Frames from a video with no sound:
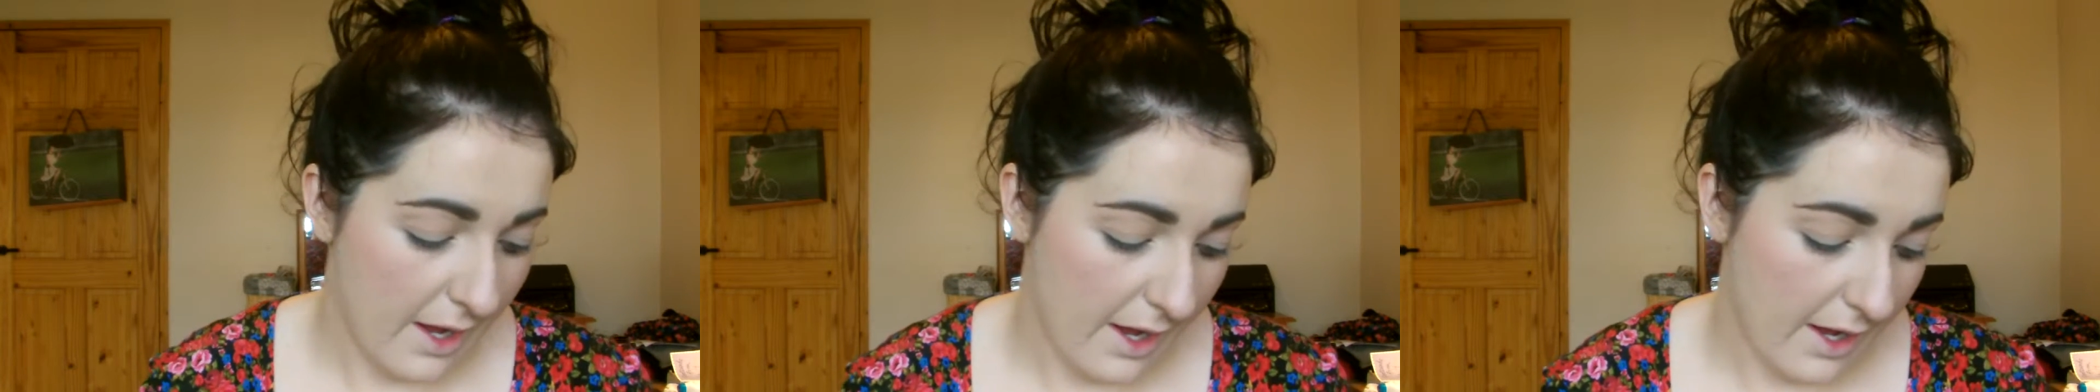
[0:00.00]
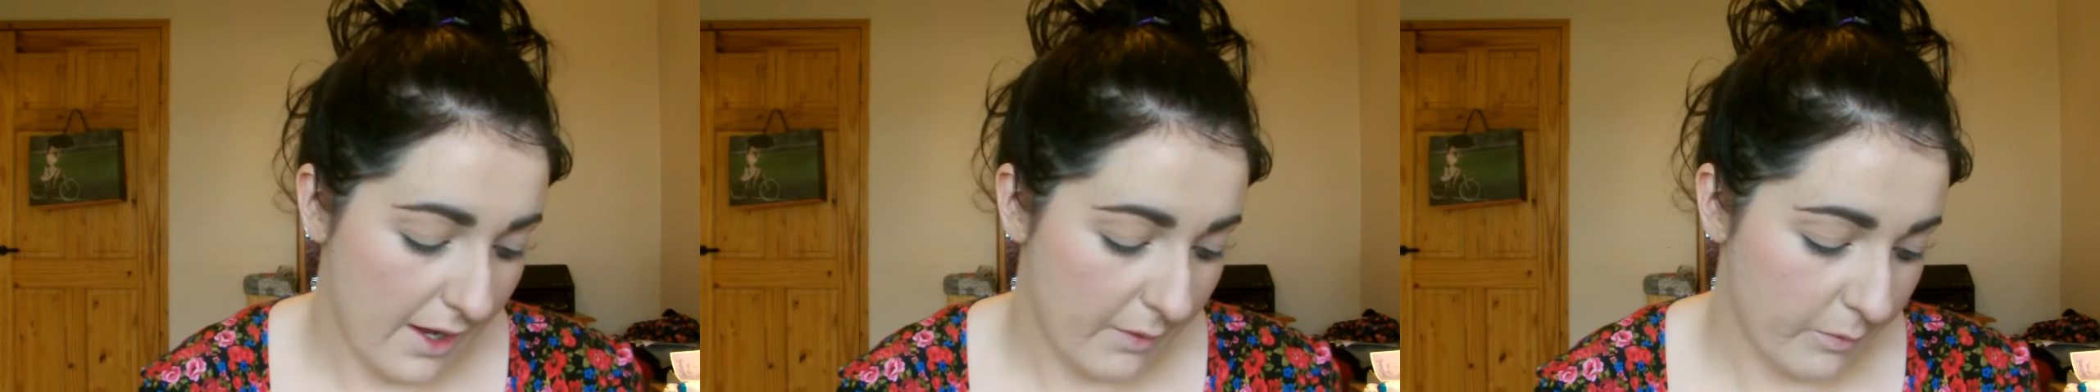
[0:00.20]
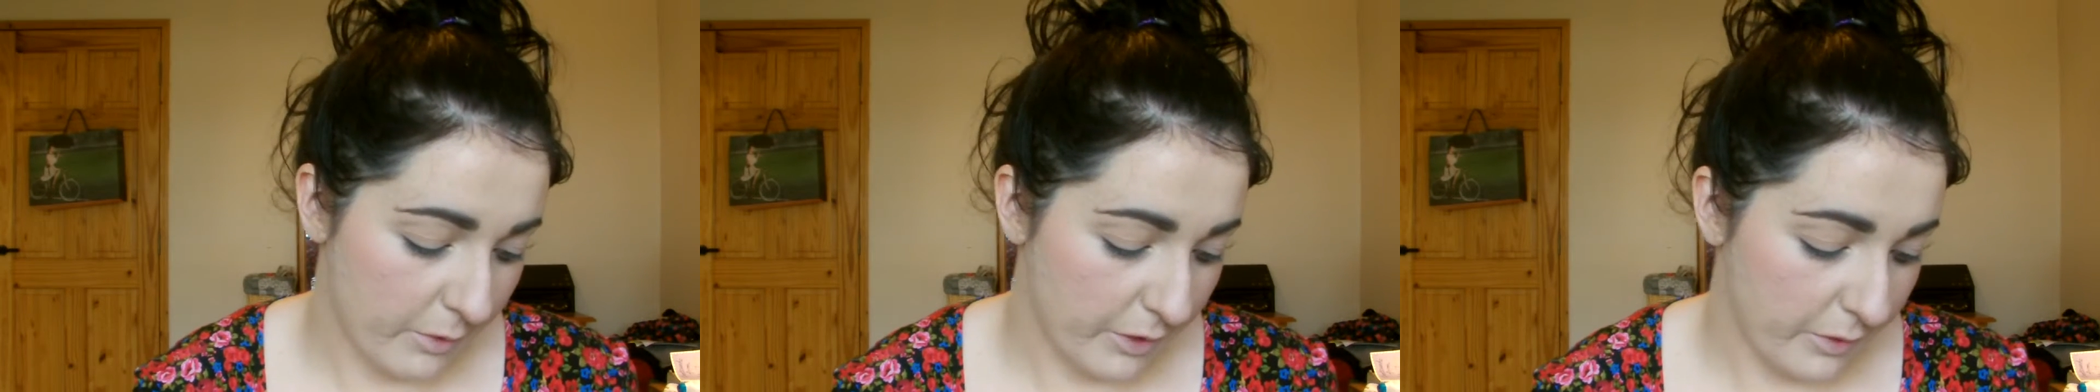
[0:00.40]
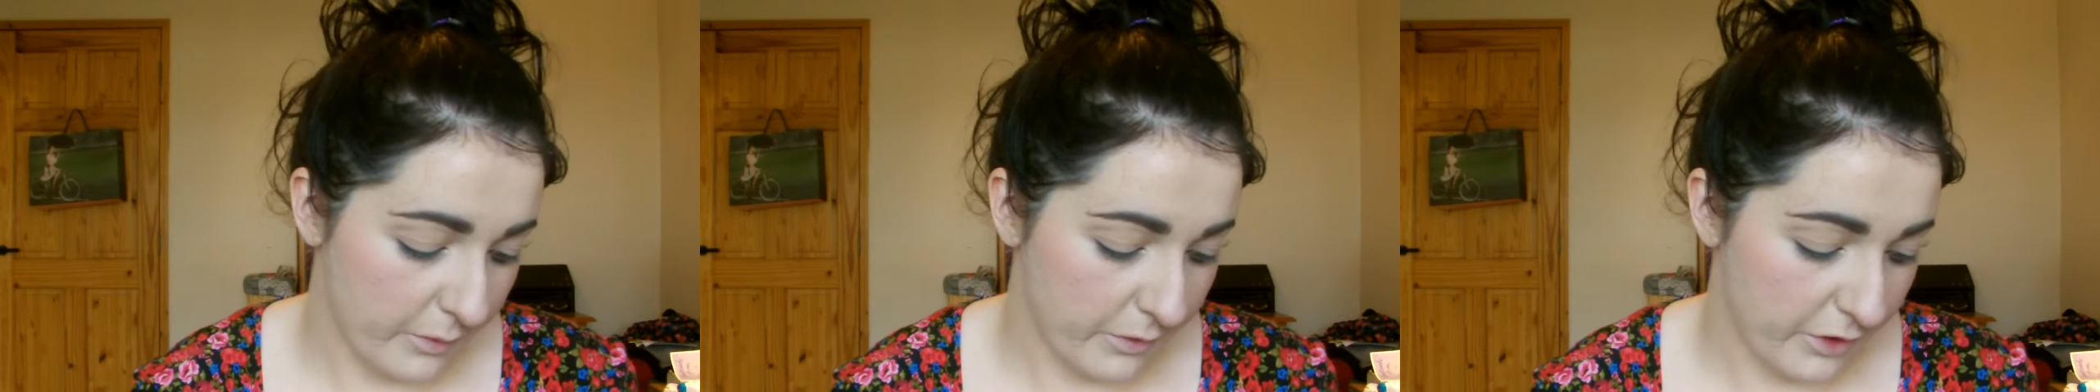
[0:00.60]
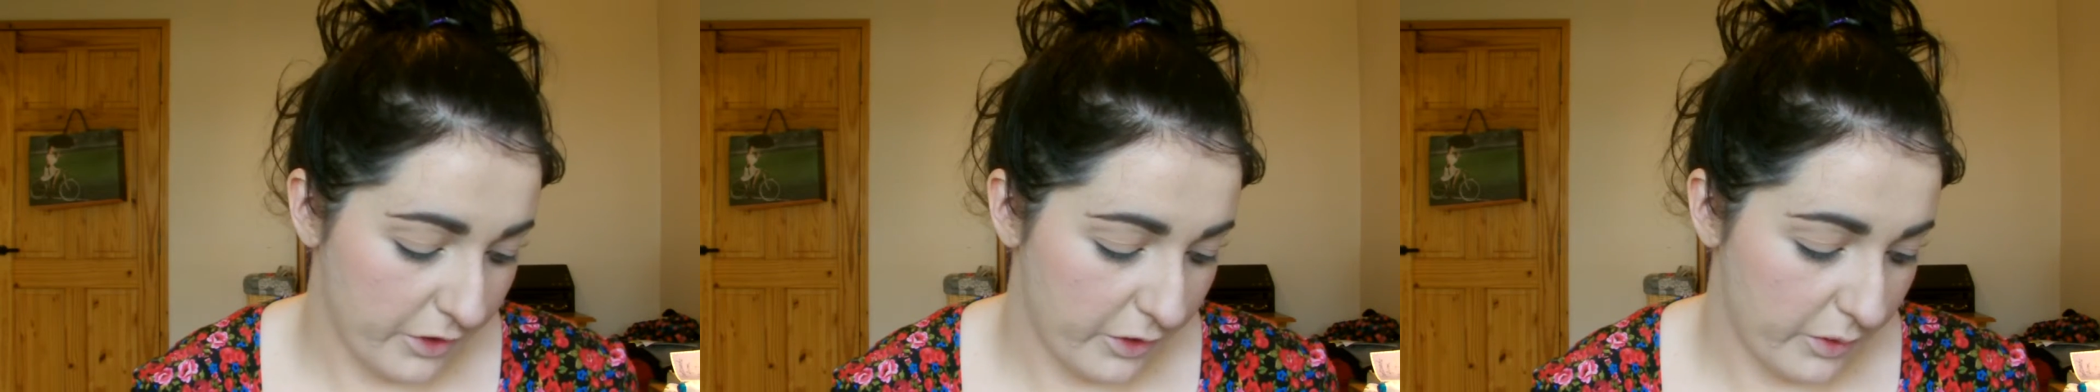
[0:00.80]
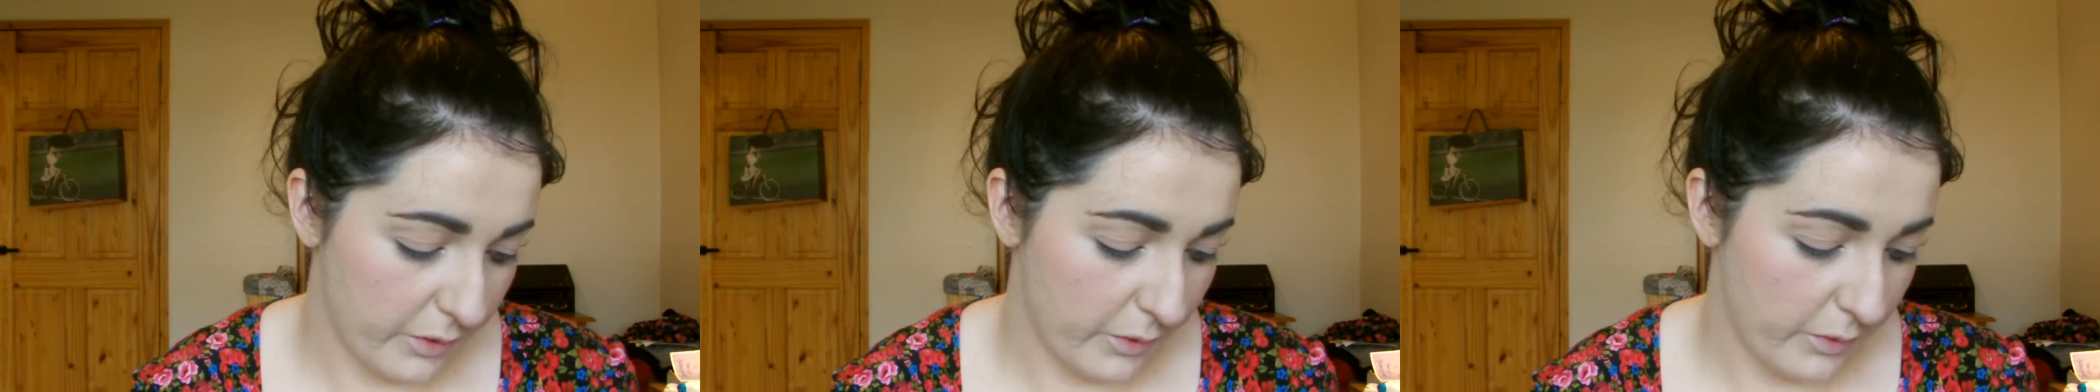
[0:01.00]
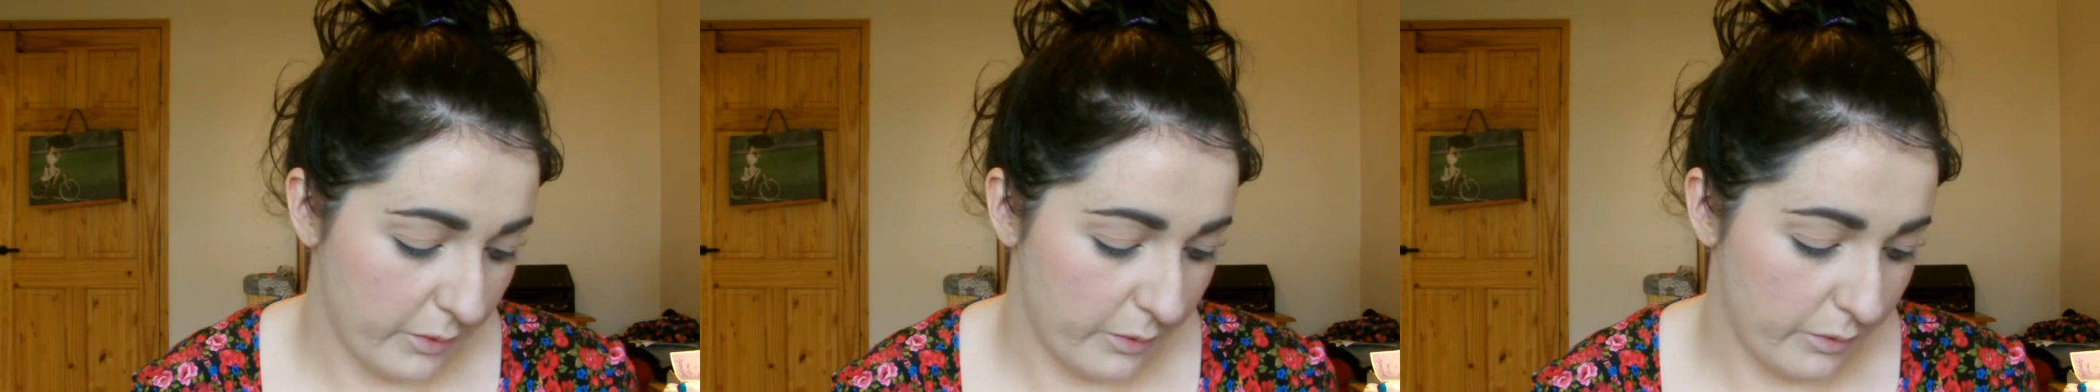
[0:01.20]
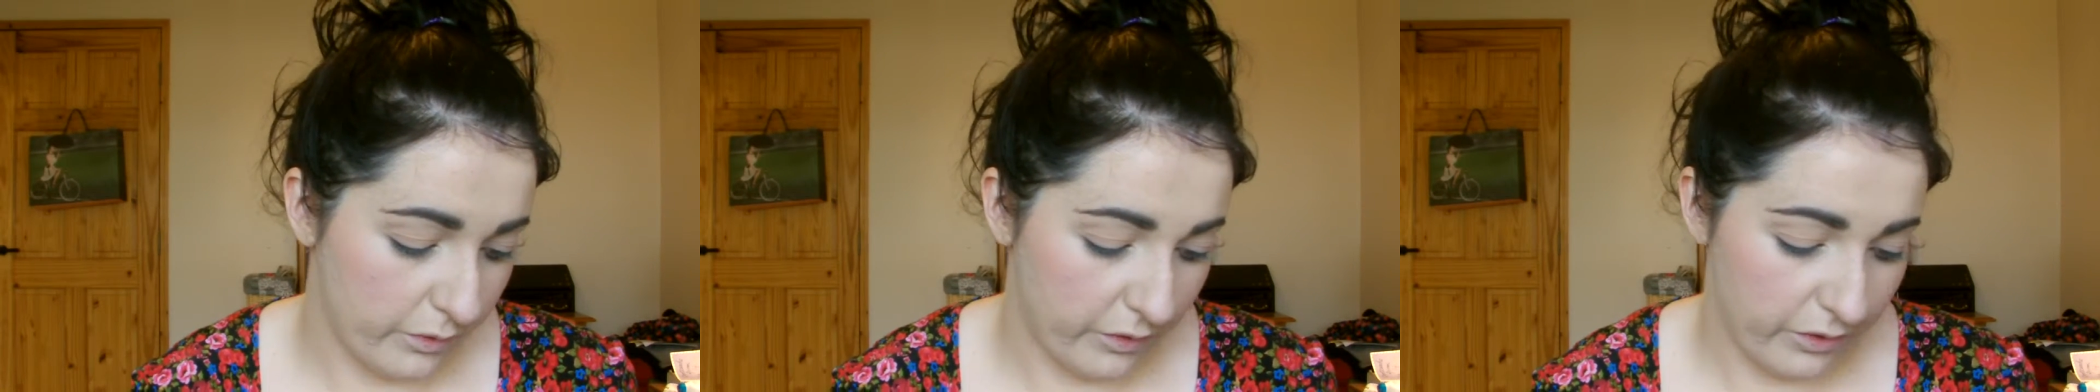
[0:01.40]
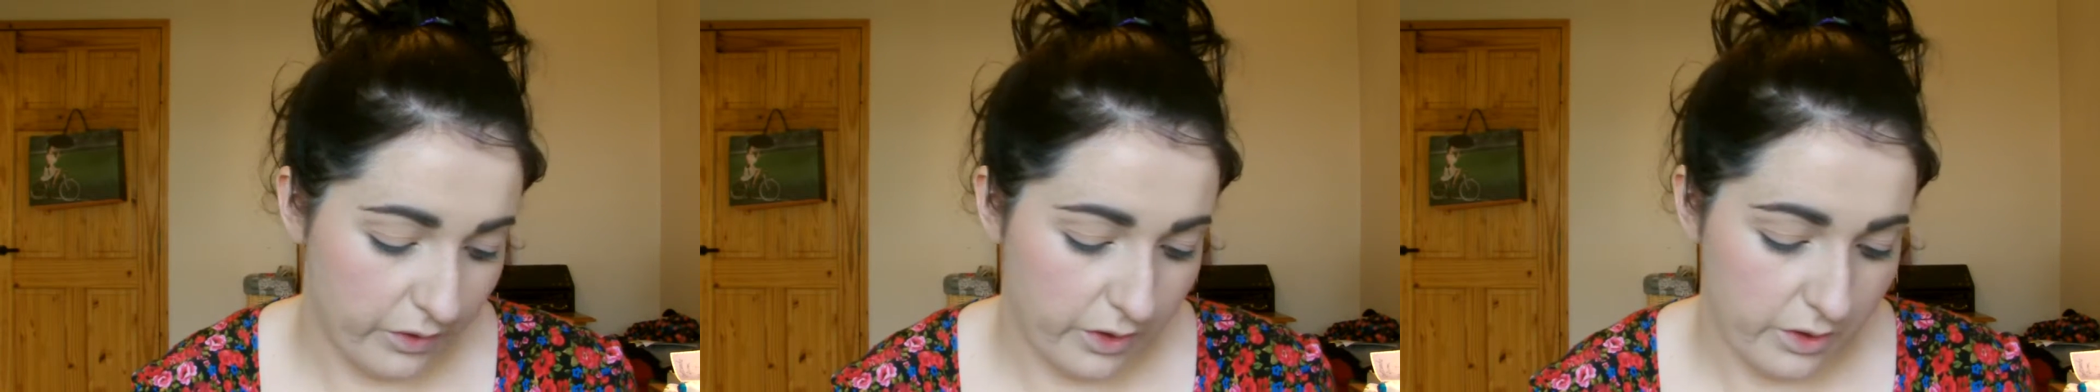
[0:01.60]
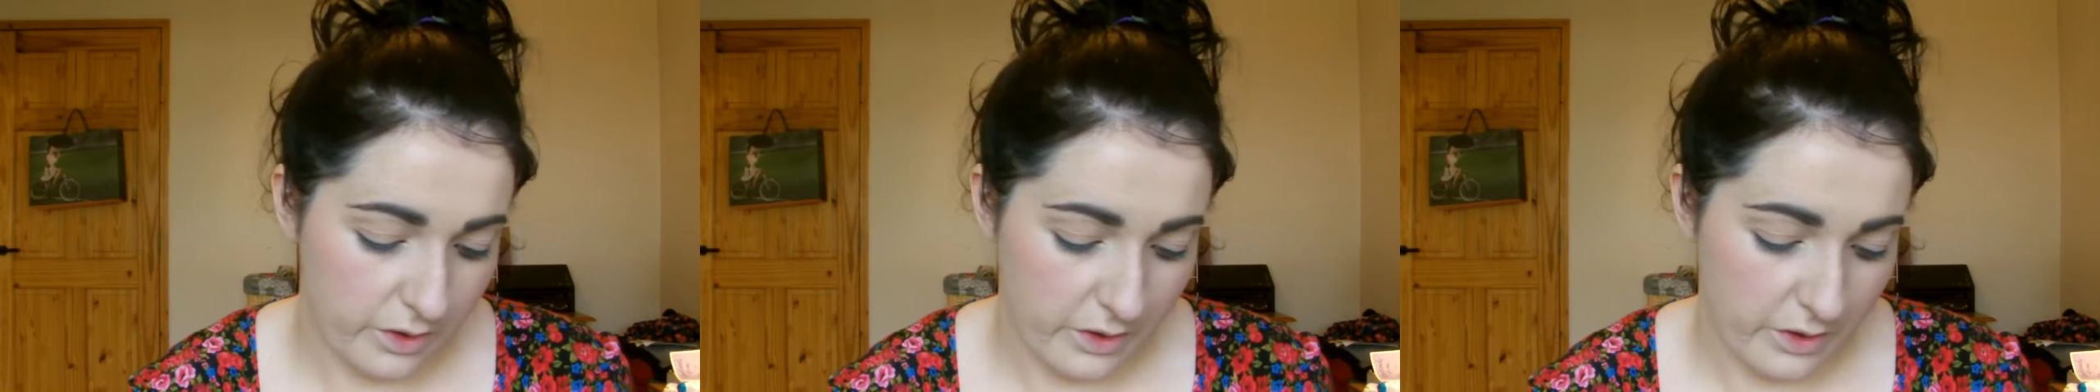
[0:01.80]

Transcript: and we're going to use